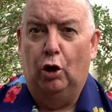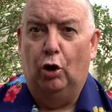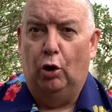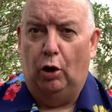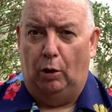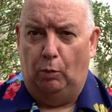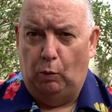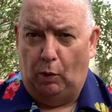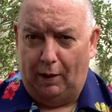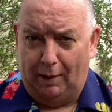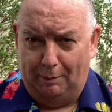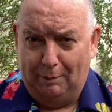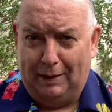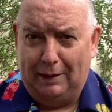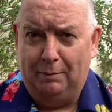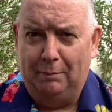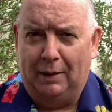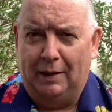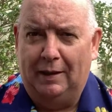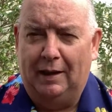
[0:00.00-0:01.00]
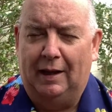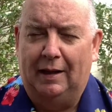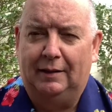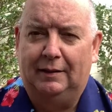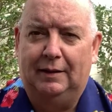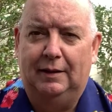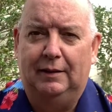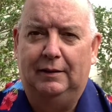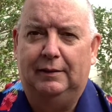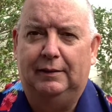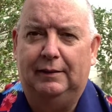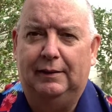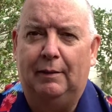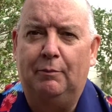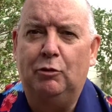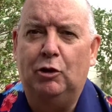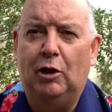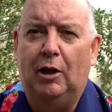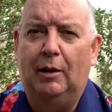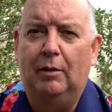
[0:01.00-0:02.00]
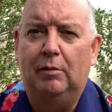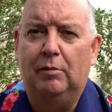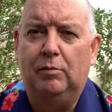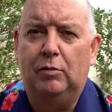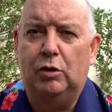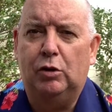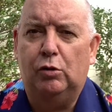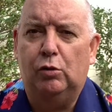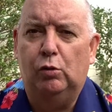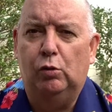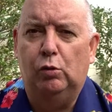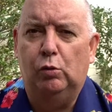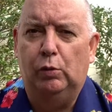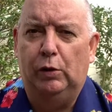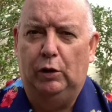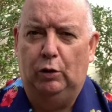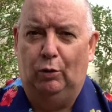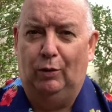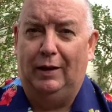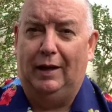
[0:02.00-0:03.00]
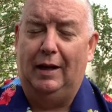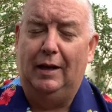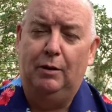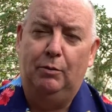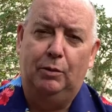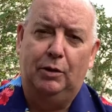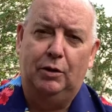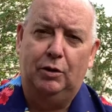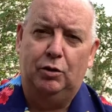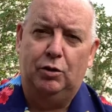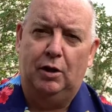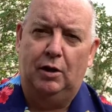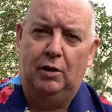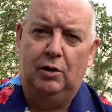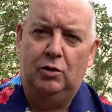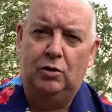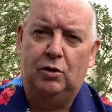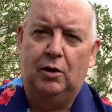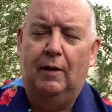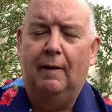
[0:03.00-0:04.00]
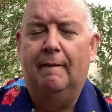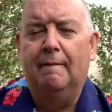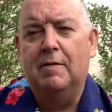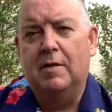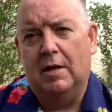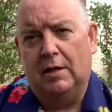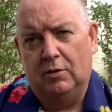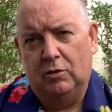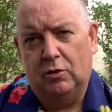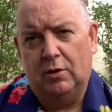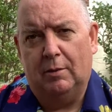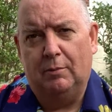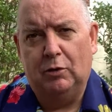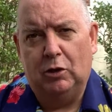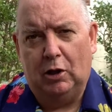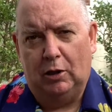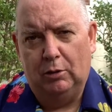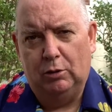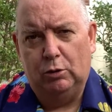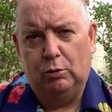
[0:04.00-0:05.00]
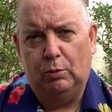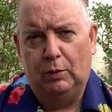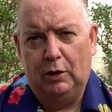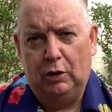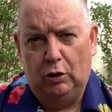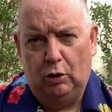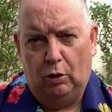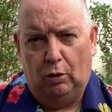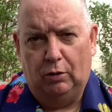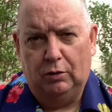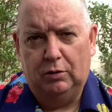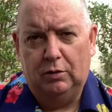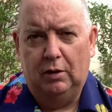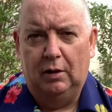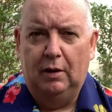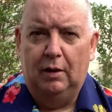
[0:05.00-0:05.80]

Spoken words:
And what I mean by that is sometimes we're okay with the change and sometimes we're not.